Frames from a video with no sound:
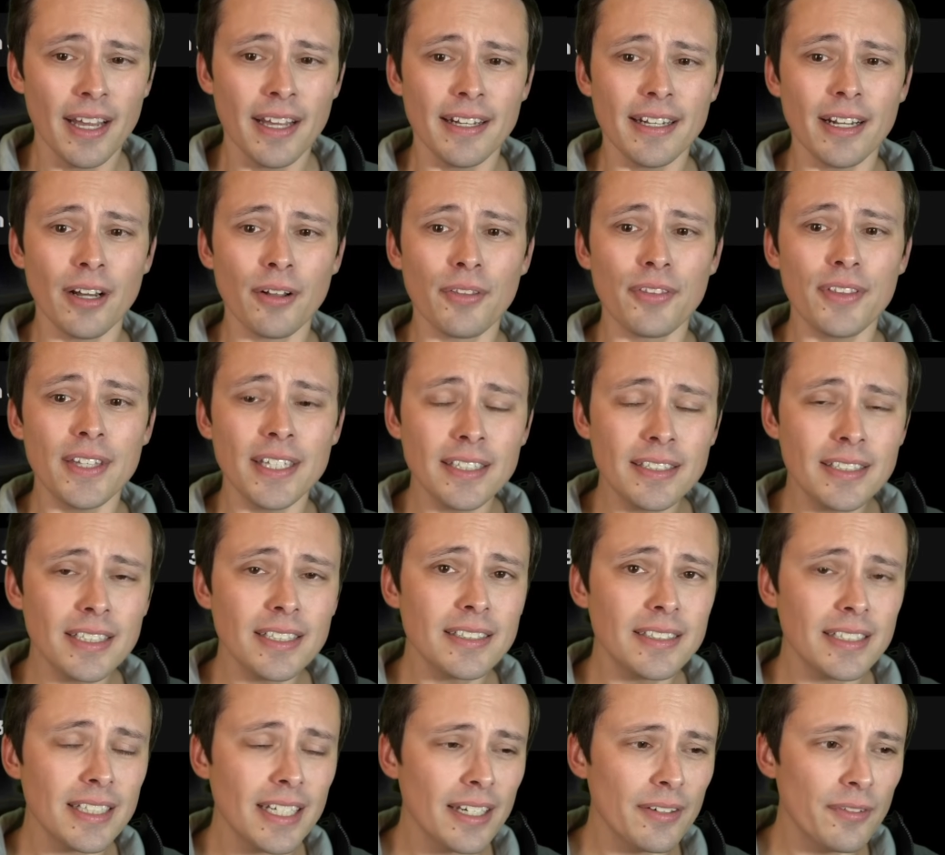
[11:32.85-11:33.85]
Now, this
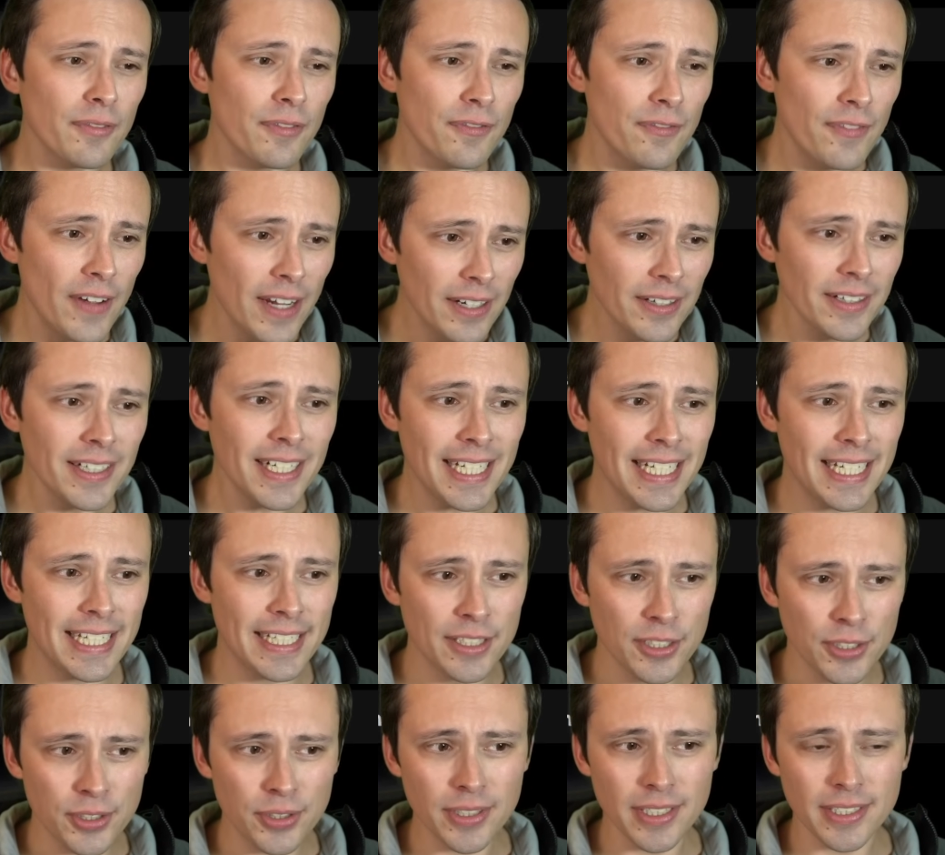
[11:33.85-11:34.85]
is very
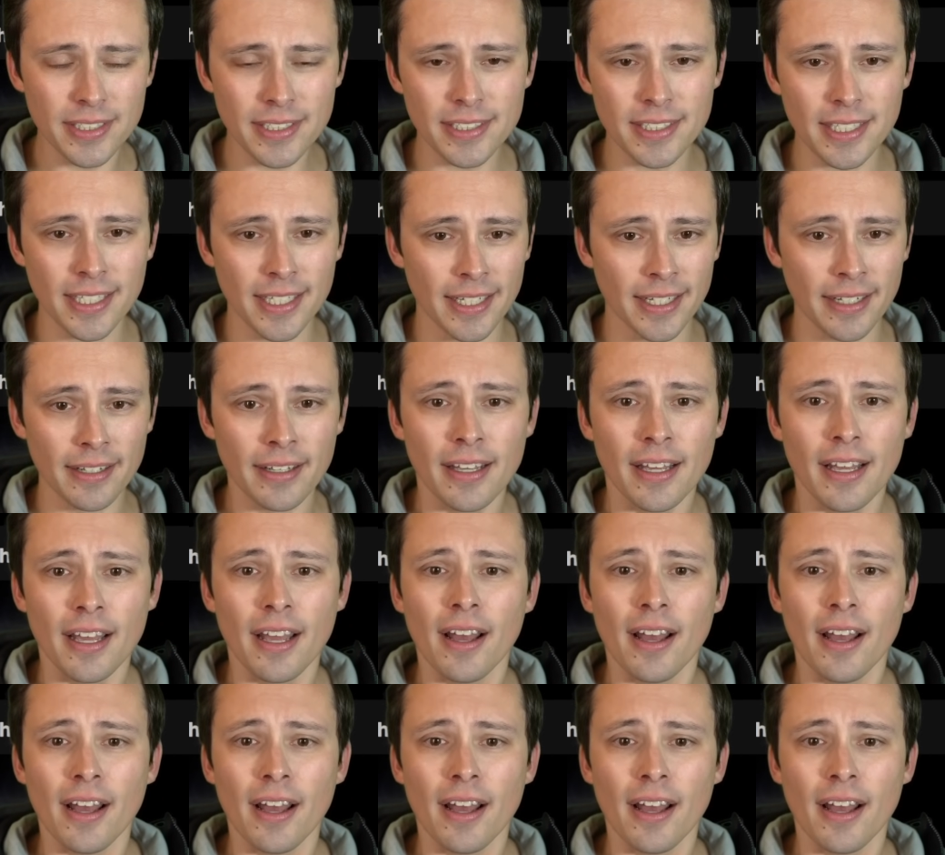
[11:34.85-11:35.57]
interesting.